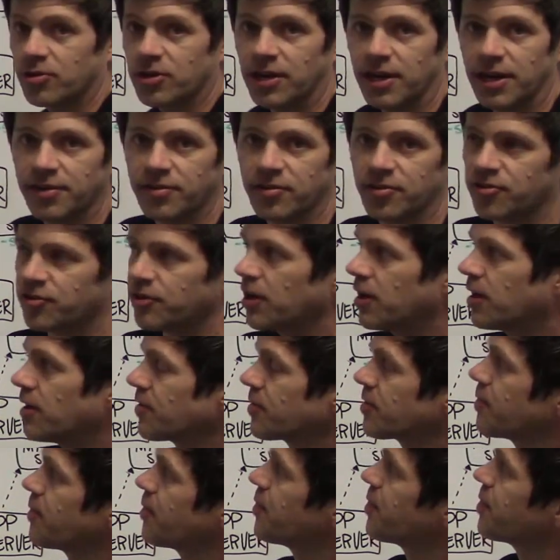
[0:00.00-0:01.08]
kinds of
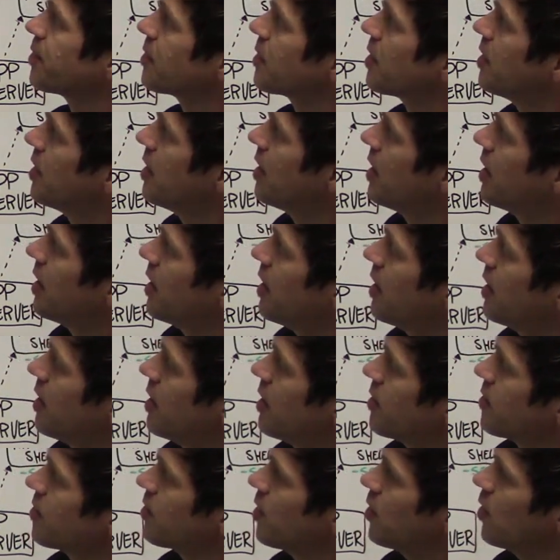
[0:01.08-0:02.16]
shells.
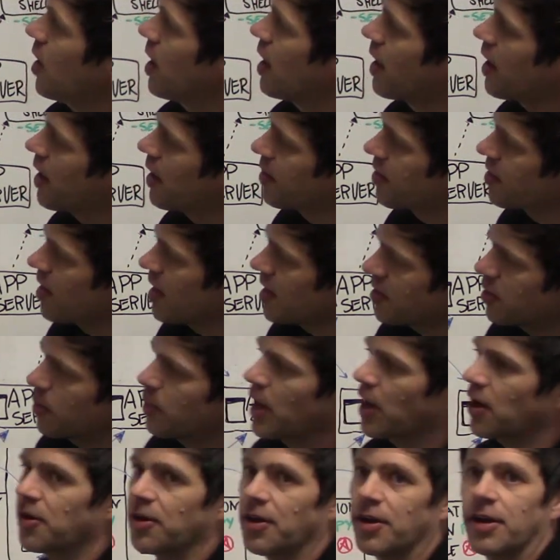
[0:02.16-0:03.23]
So talked
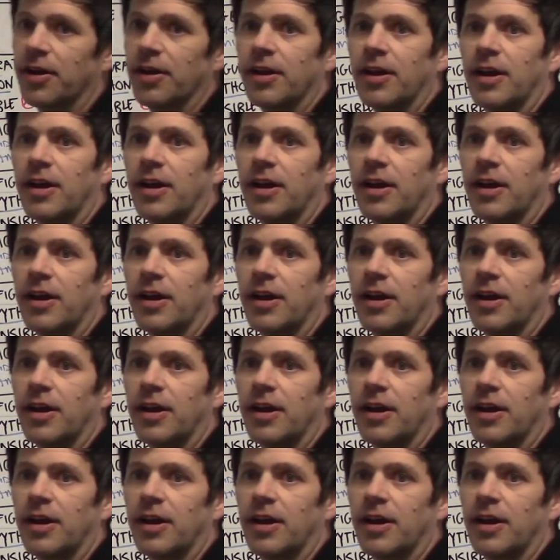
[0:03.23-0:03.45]
about